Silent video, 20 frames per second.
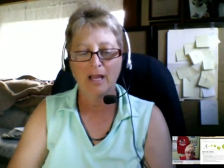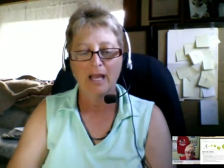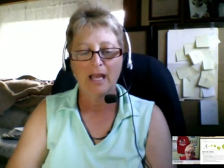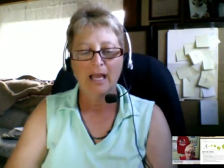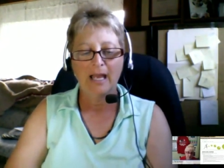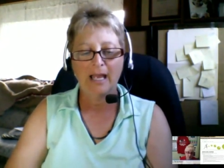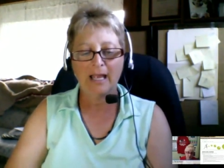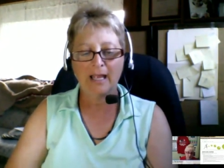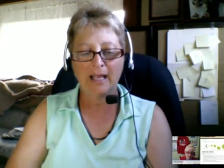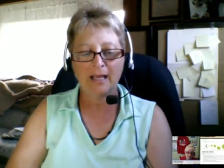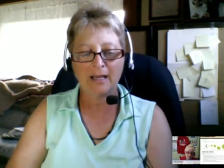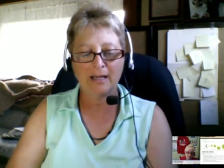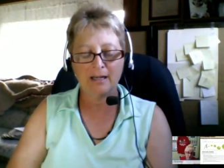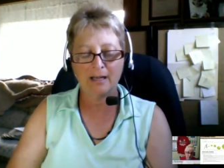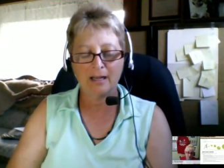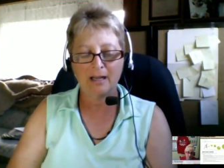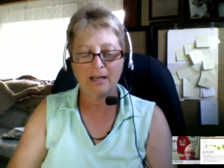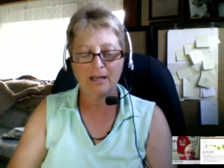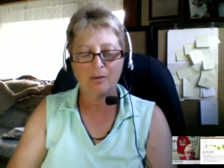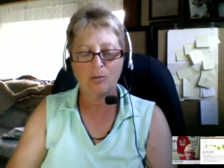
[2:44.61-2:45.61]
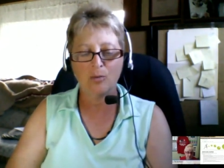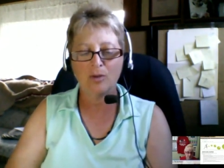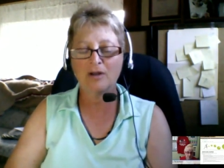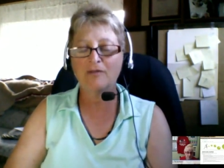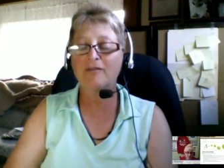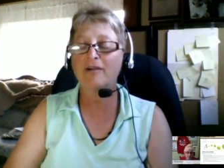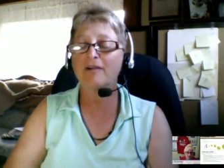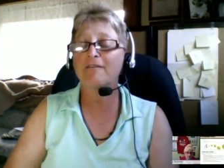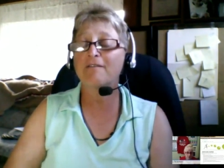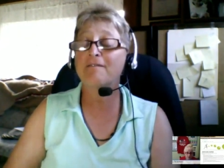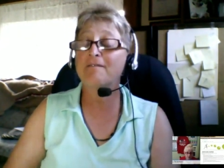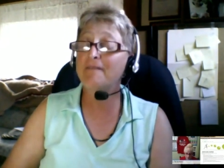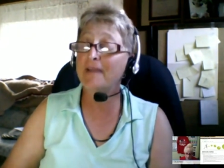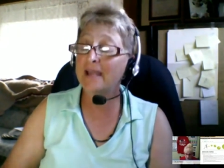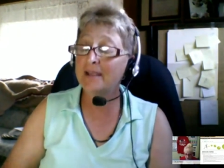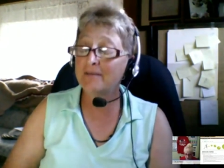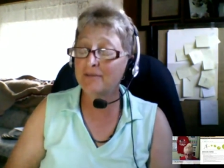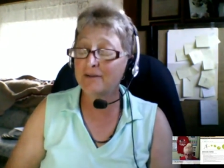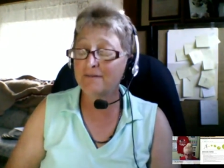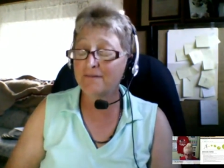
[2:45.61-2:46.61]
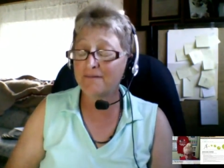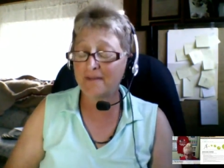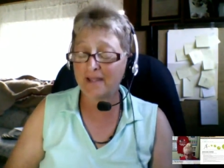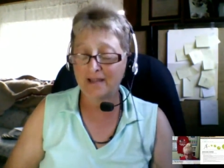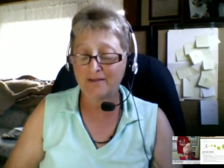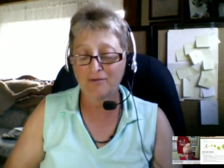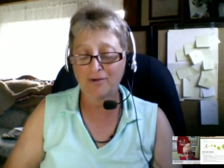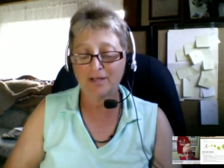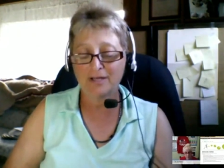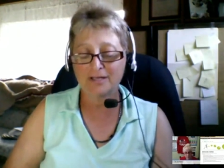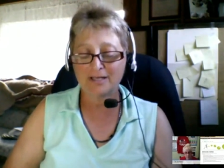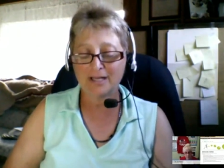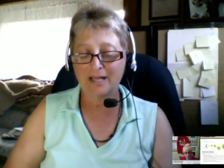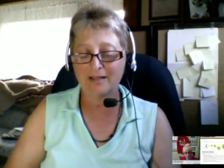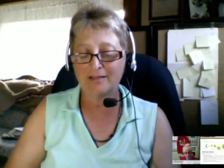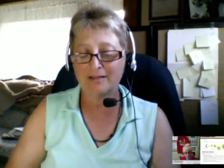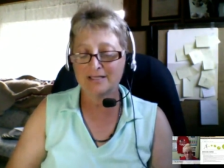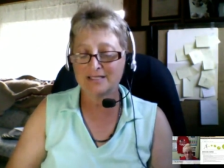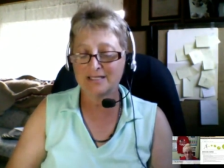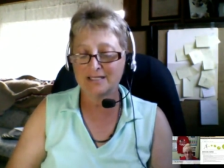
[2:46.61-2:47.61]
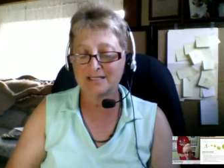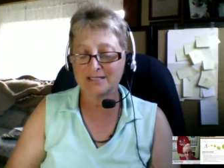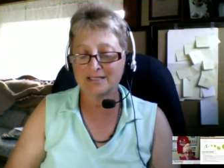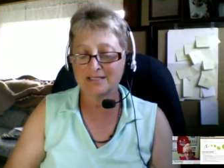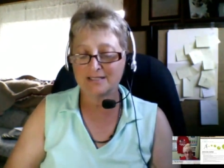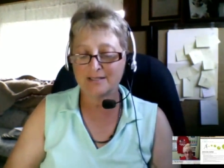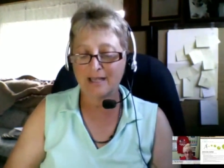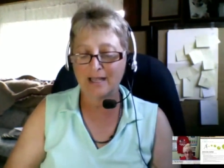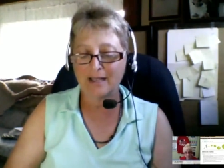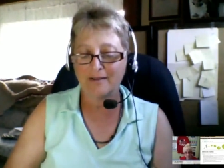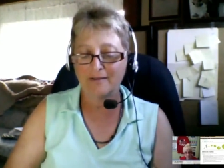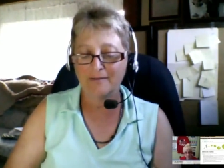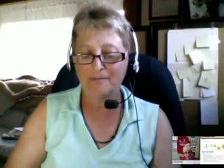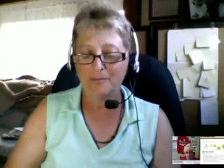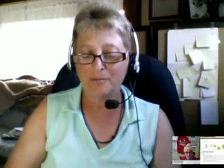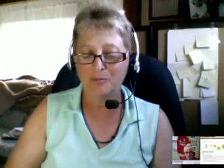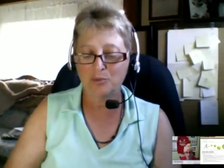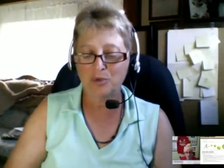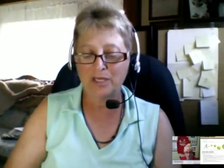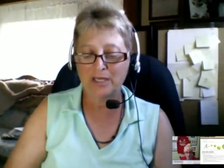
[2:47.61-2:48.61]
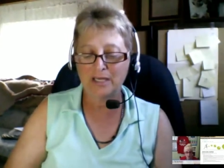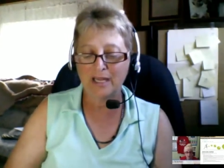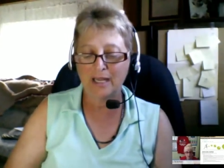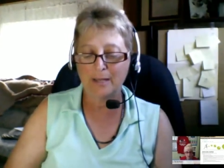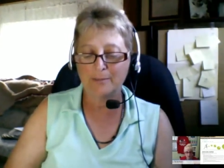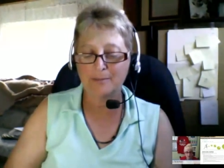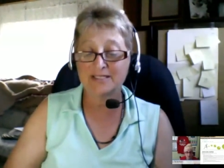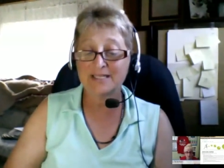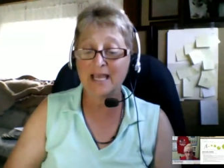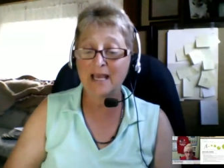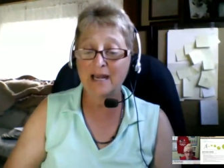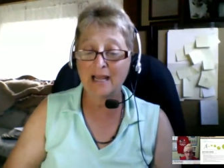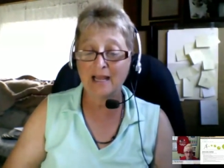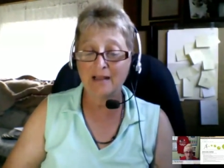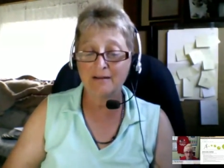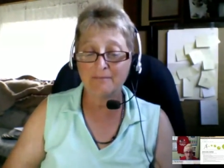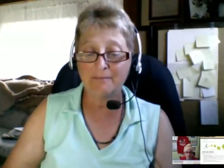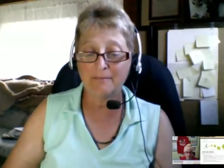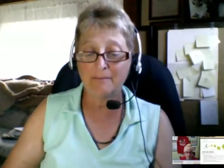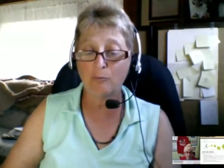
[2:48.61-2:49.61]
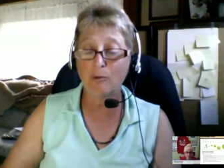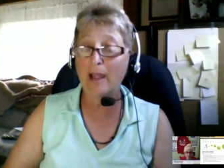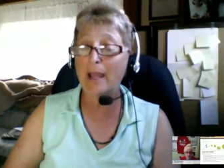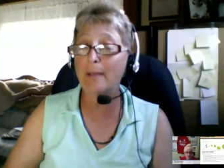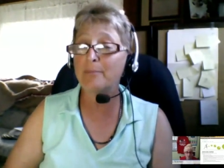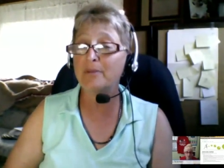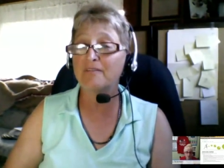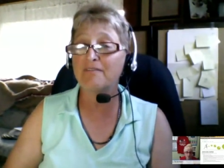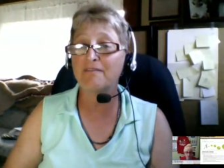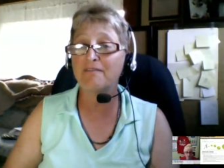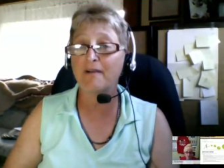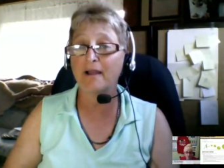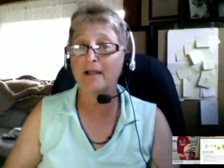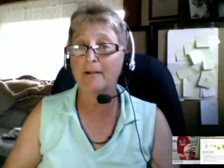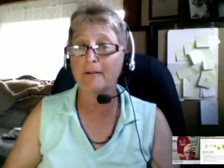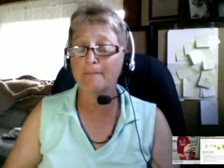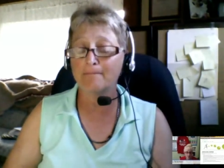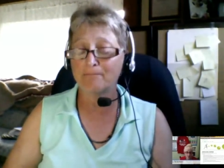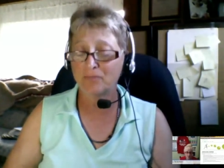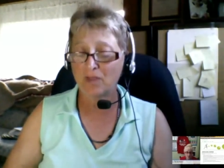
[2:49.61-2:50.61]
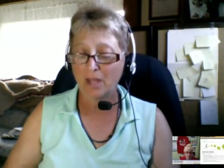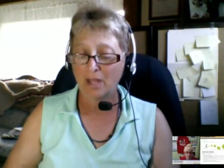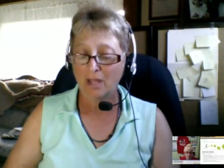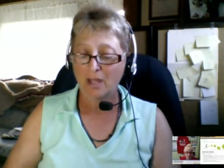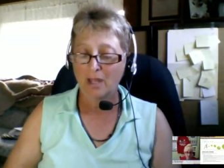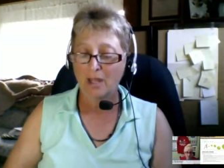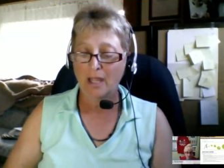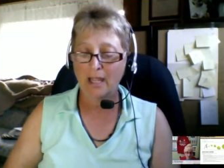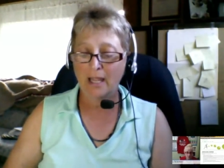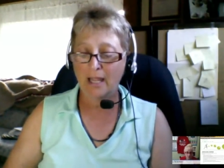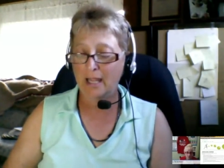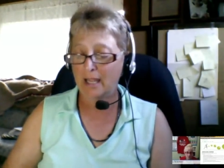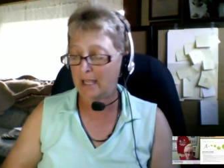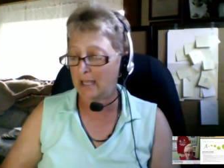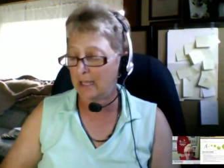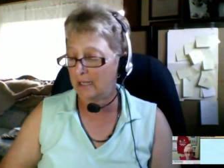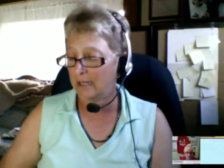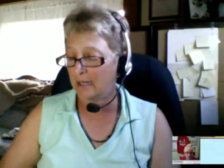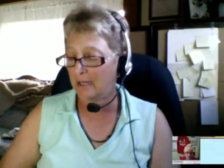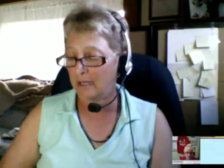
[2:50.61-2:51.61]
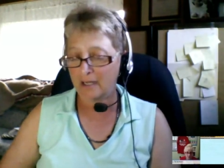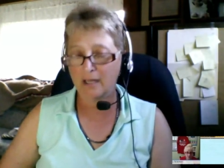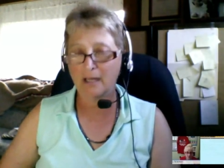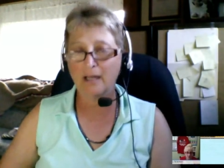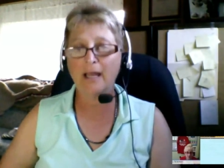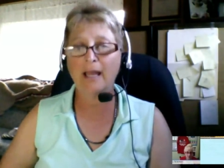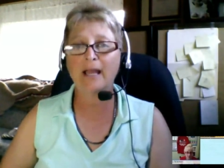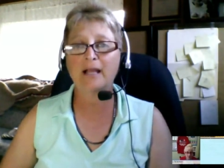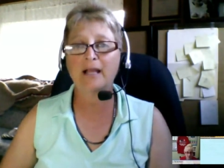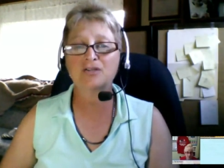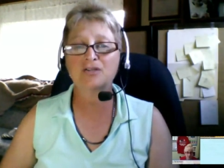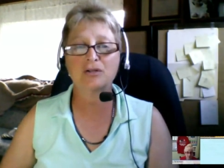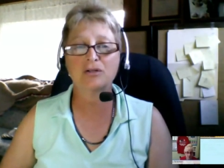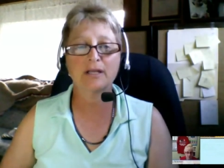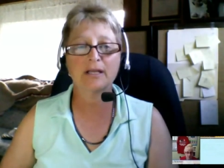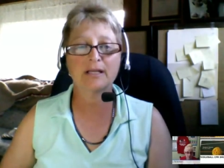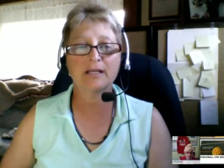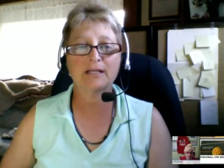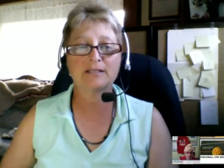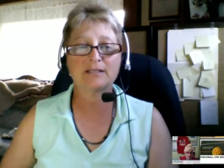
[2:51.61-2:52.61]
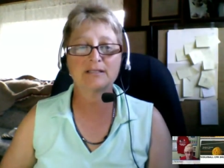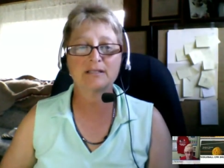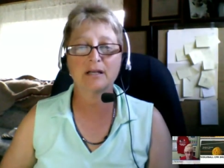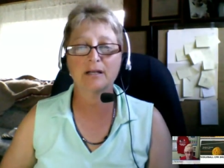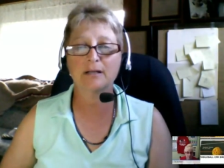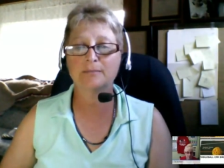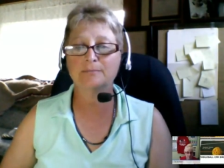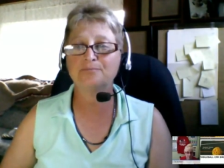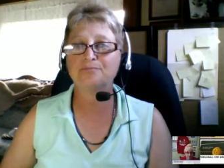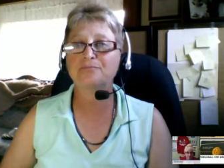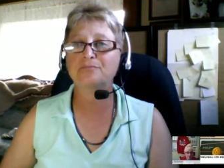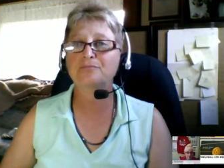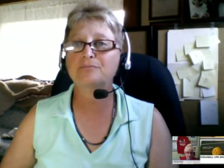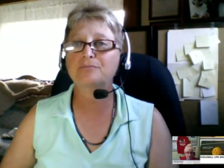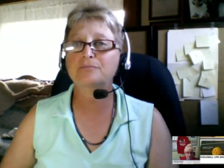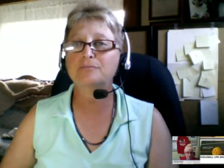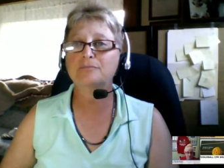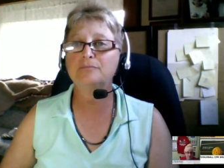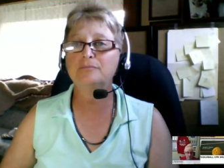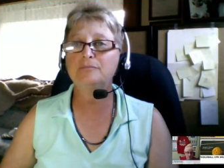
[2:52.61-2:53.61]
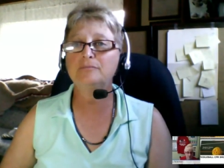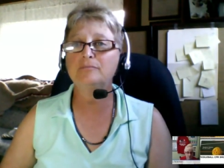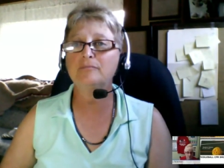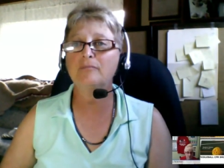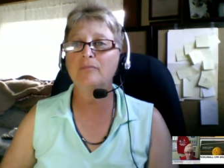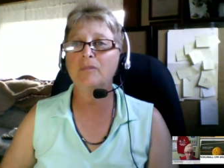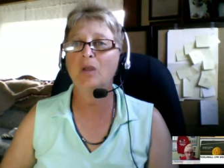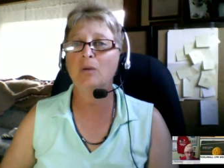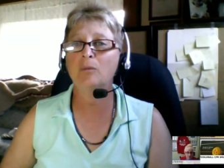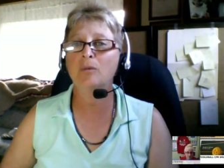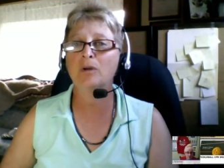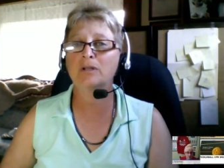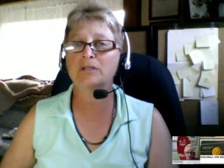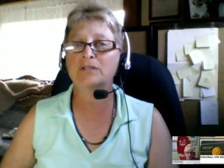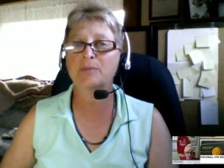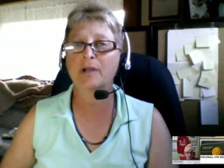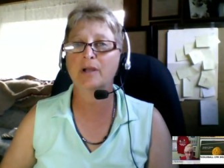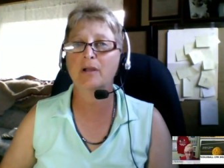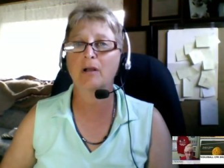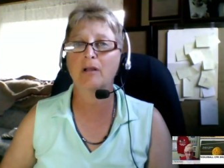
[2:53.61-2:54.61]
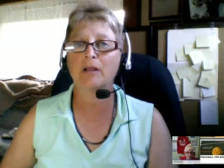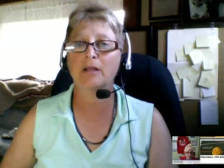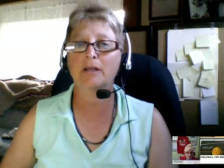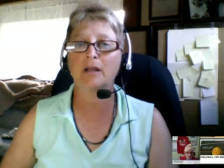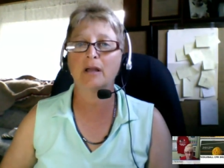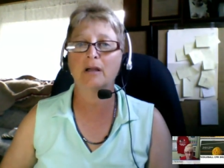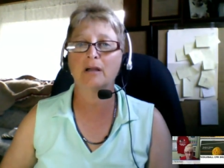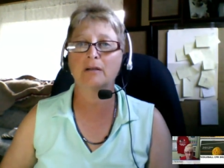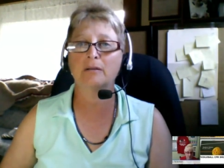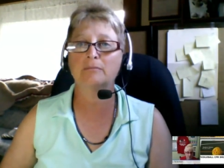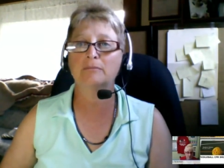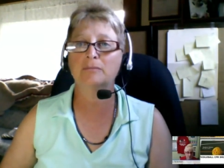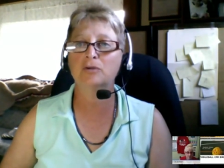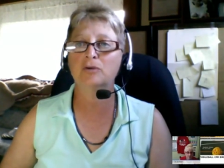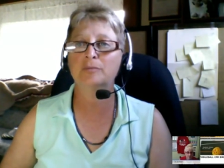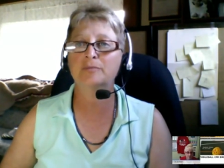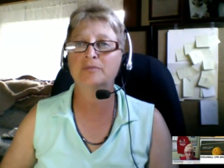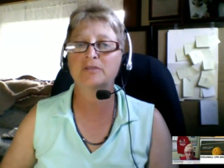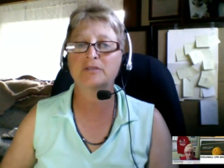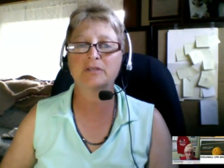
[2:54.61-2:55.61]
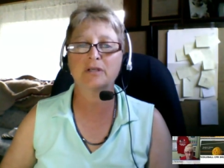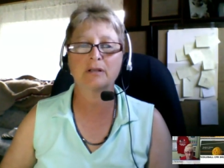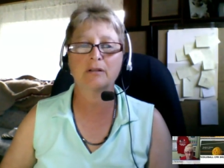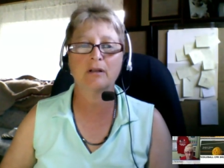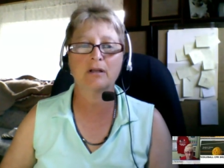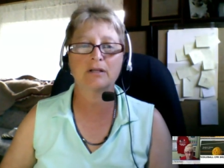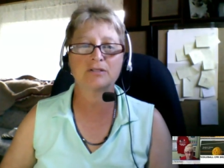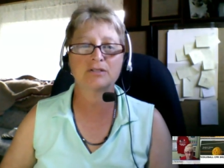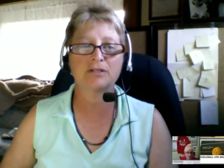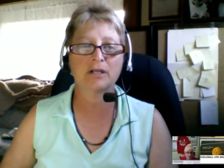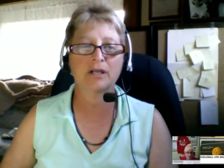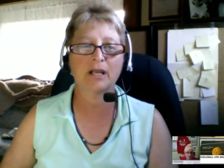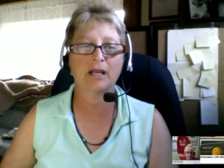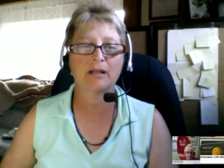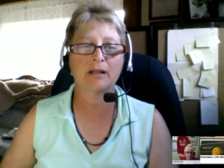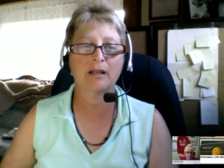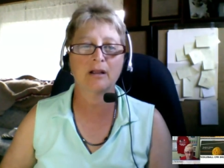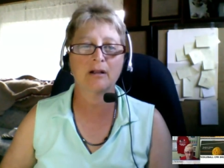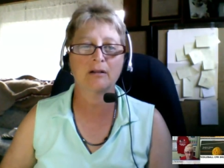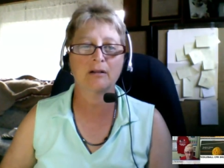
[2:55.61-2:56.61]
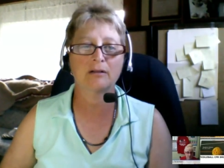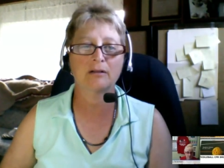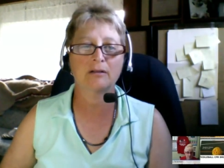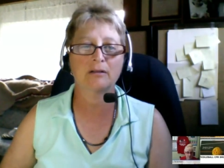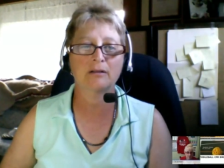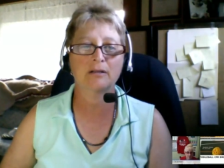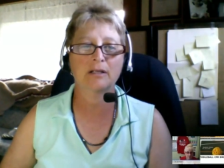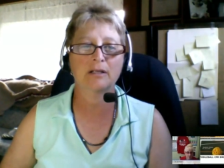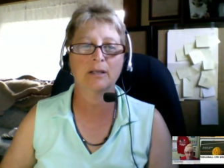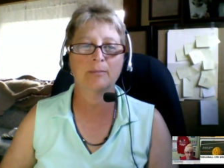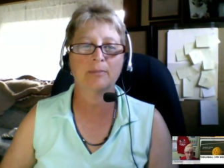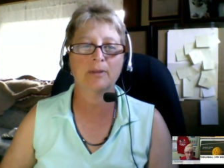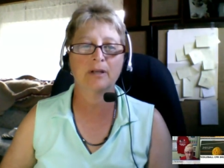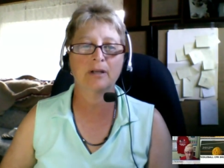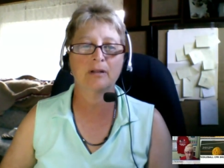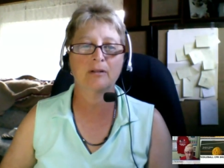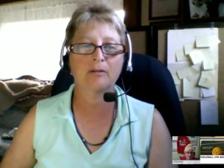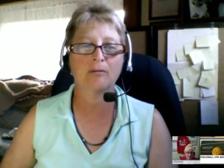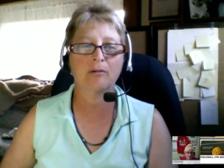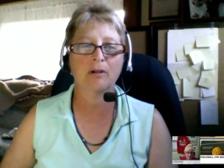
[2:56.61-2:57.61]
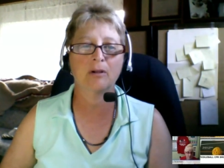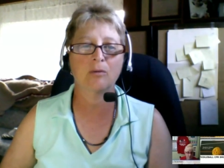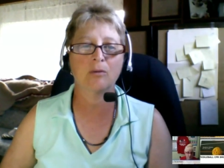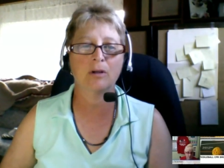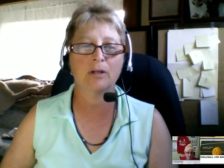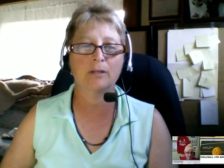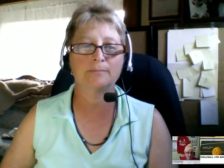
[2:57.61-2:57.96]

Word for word: And one of our favorite, and this is, I renamed, it's head-on rapid fire. And actually it's, what should we call it? Oops, I lost you again there. I keep hitting the wrong one.